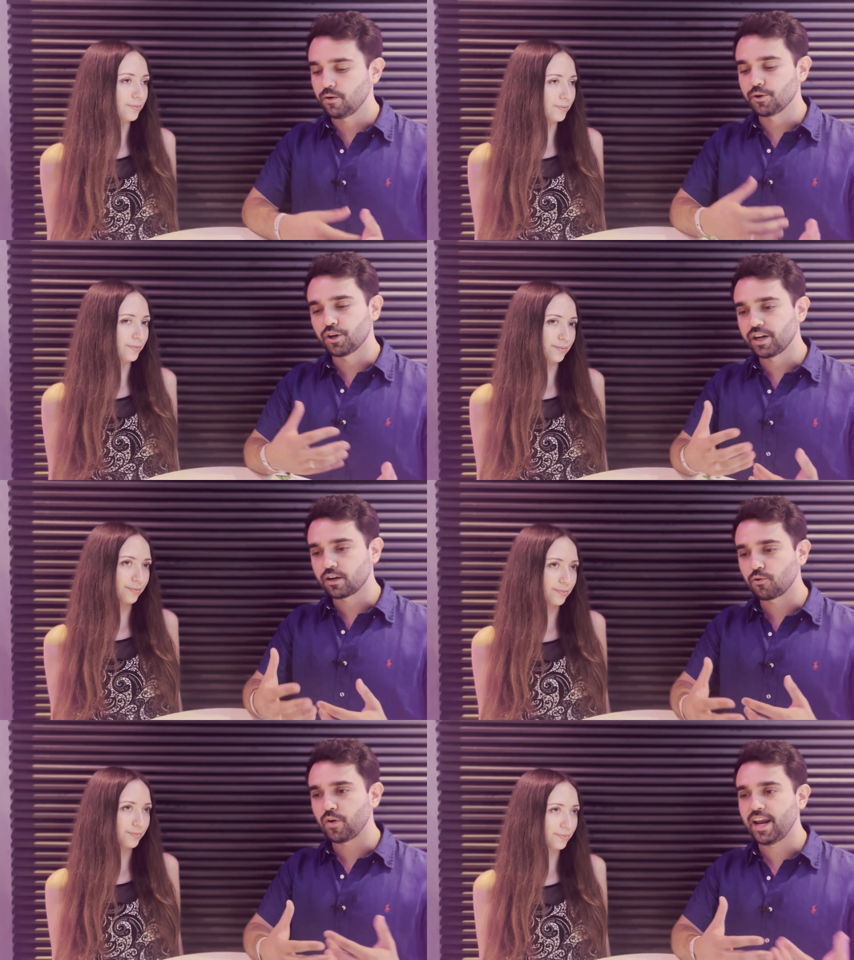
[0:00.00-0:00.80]
Speaker 1: And we're going
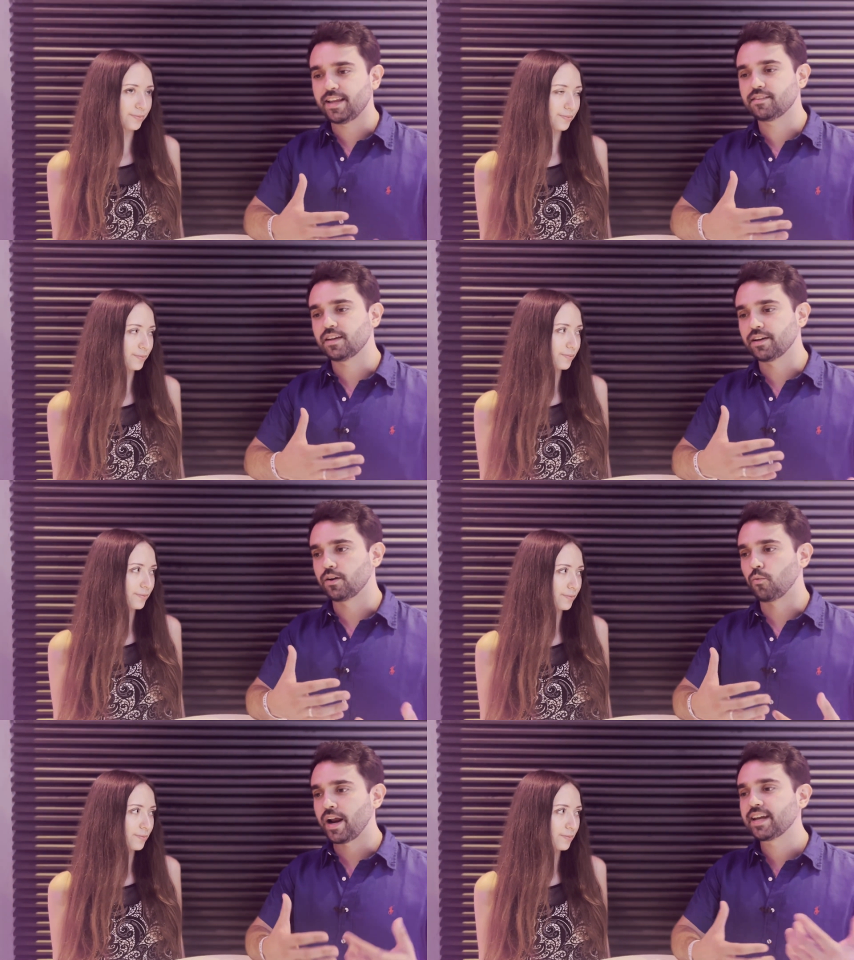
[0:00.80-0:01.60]
to create
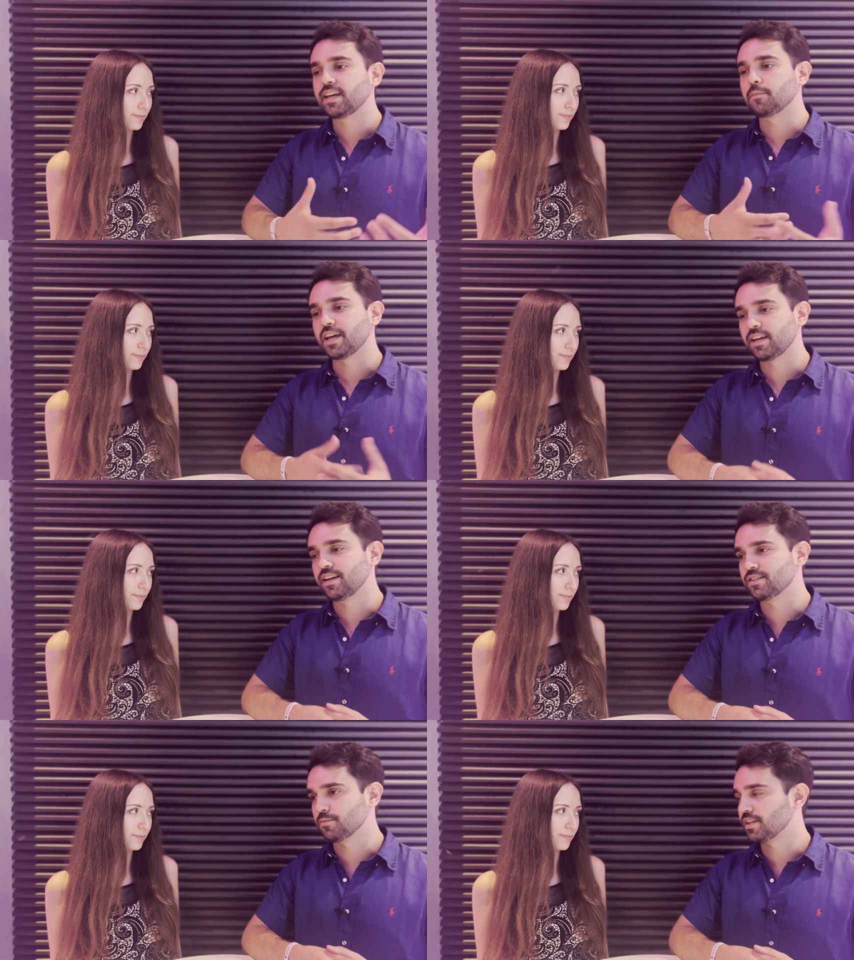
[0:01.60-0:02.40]
a ranking
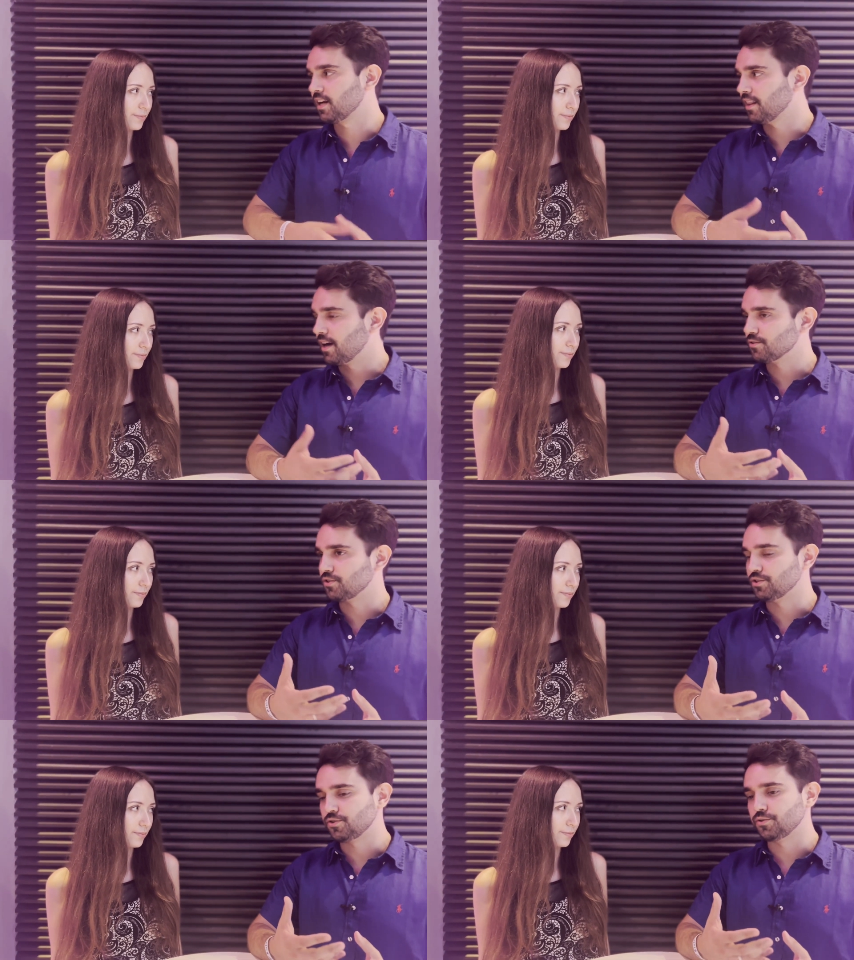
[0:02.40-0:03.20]
mechanism that
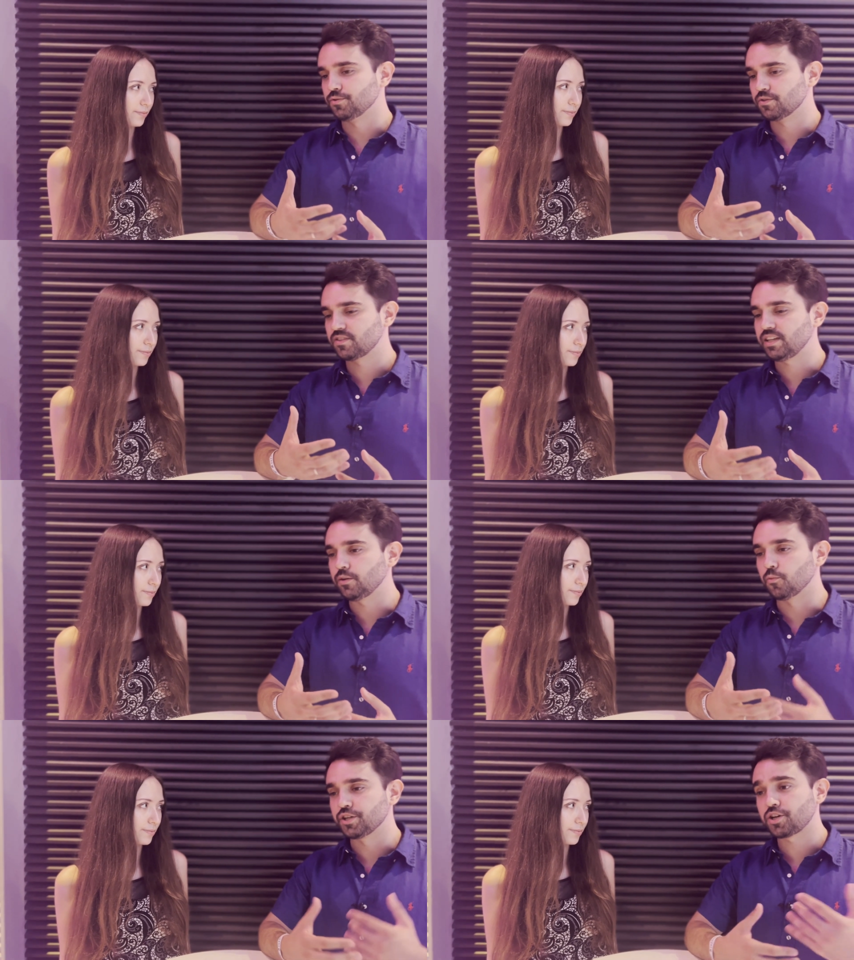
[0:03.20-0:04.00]
allows you to
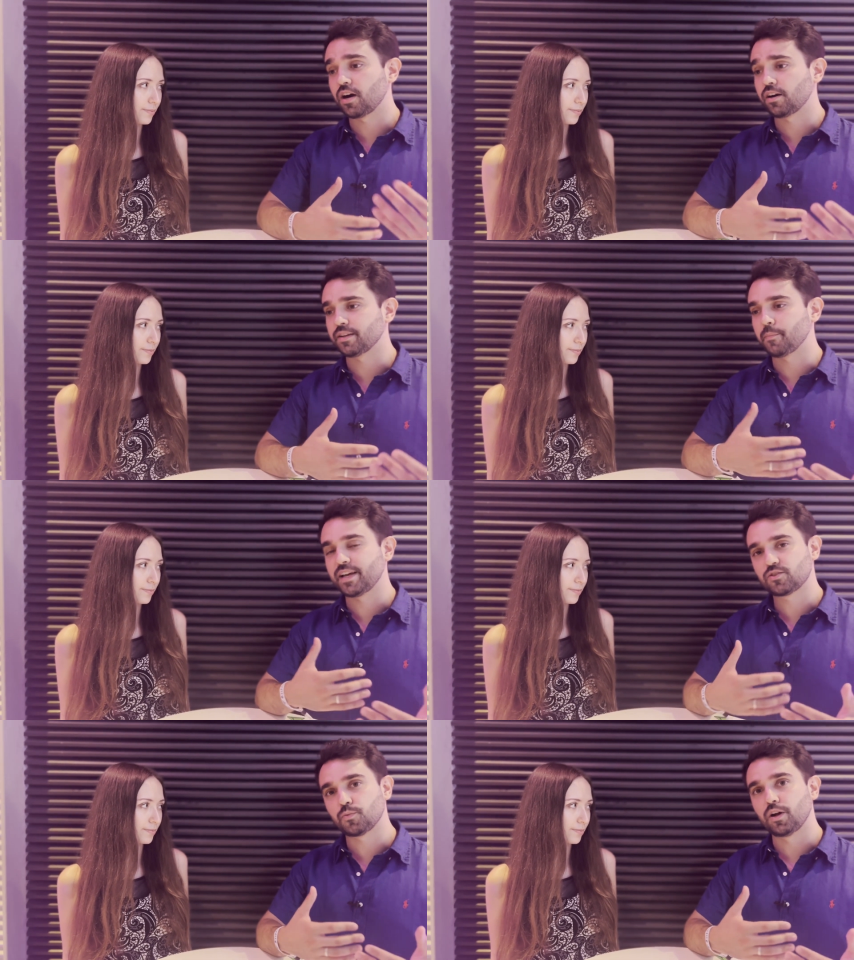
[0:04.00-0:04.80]
see which are the
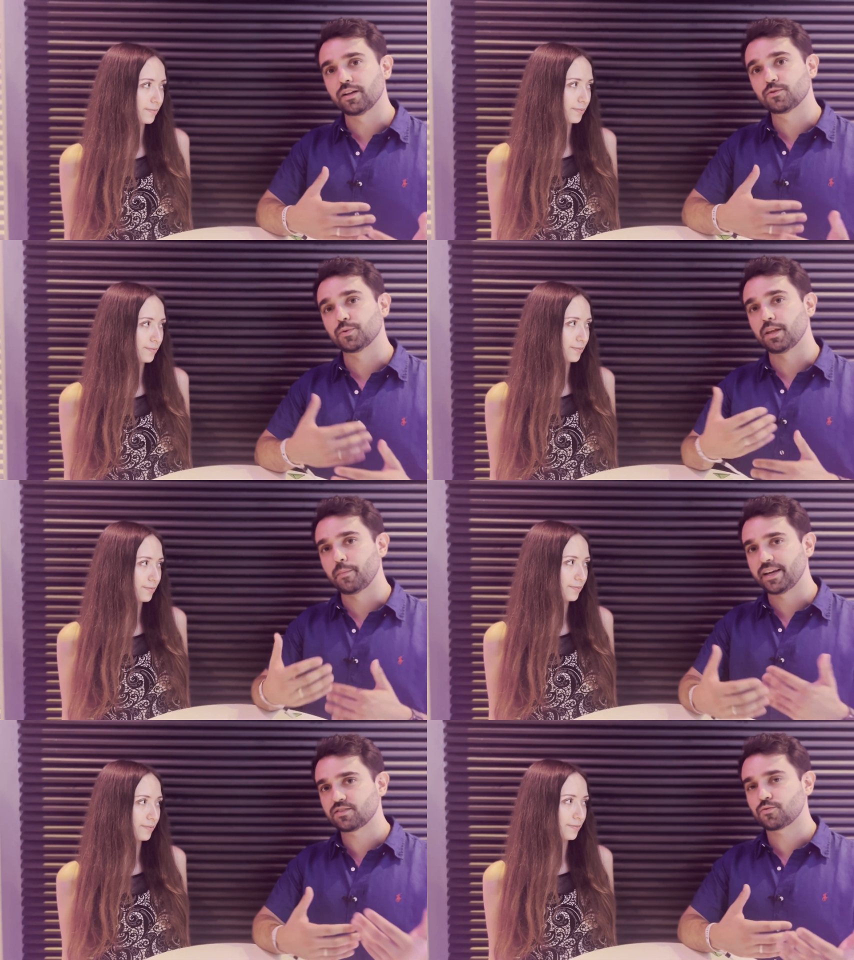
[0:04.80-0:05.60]
best wallets with
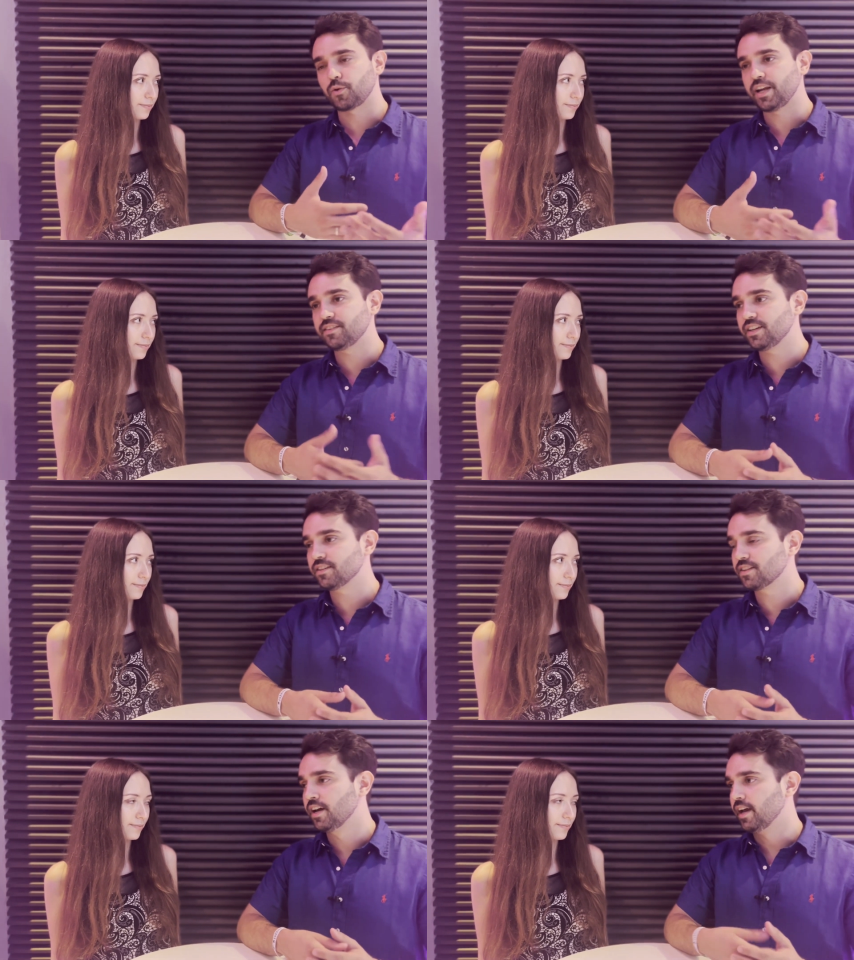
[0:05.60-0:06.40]
the best
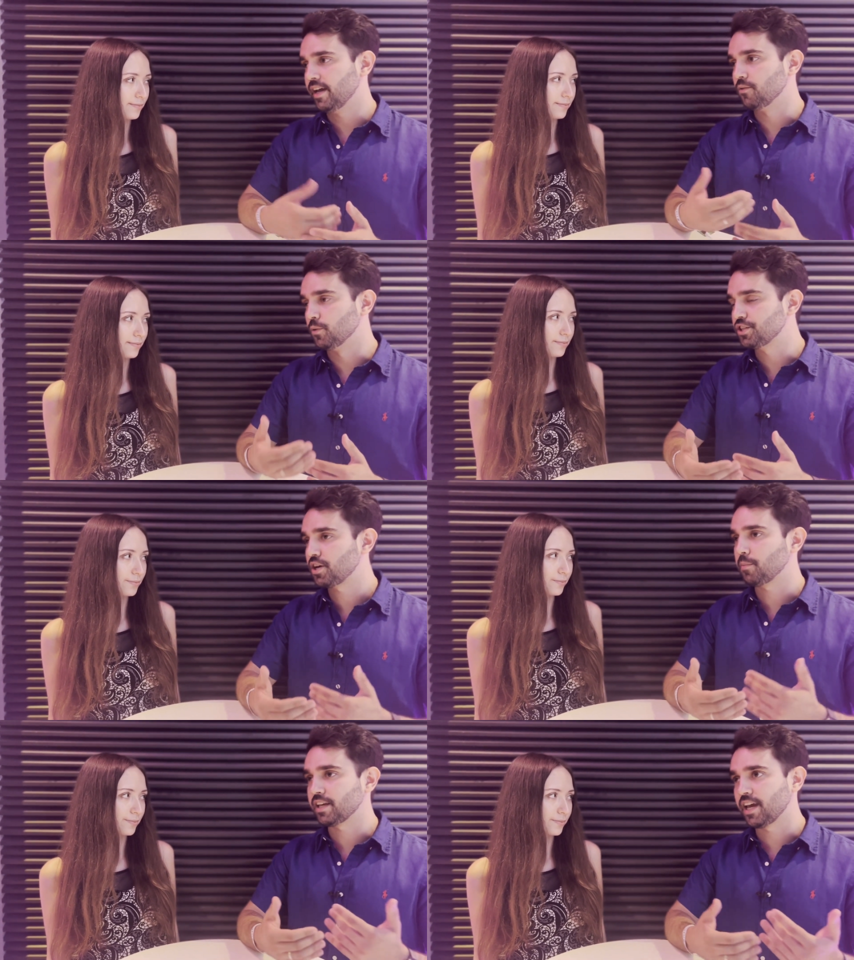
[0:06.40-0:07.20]
ratings and
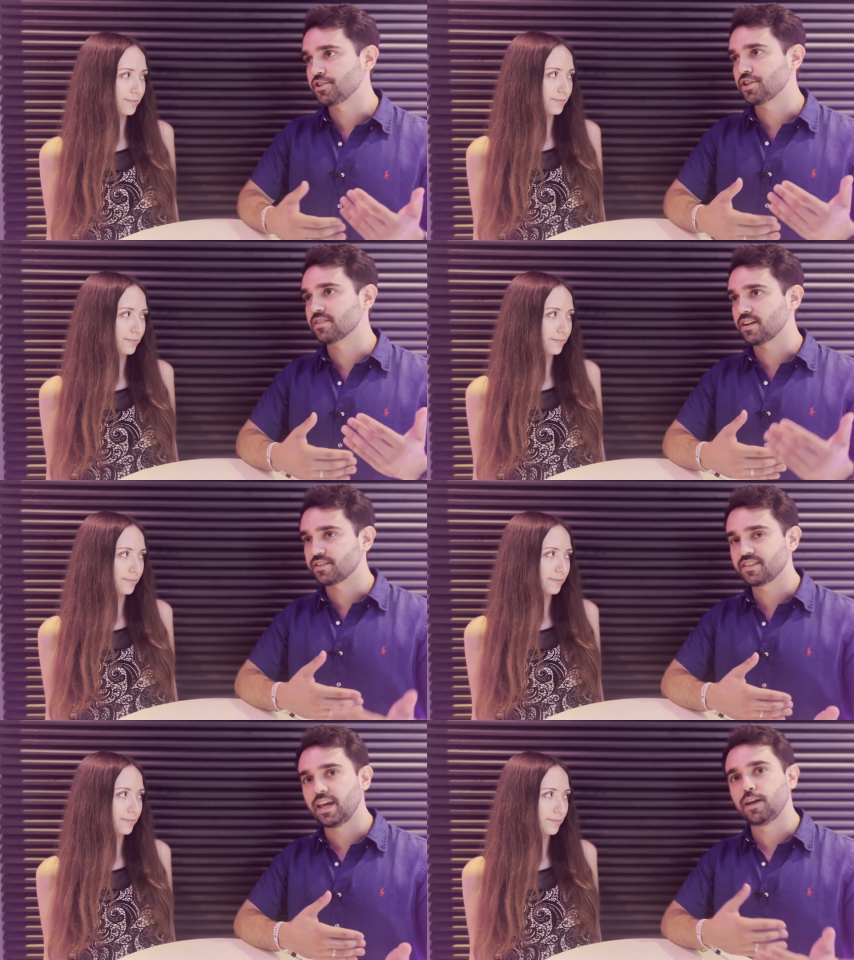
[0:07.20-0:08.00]
which applications
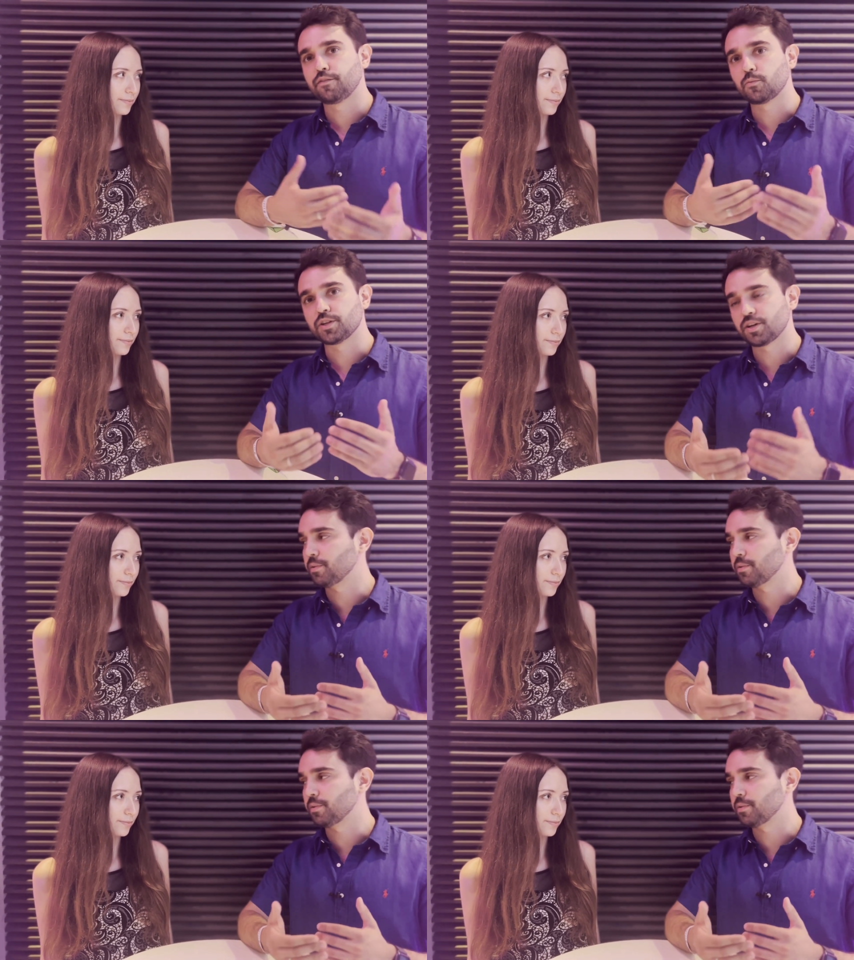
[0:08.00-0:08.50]
are safe and which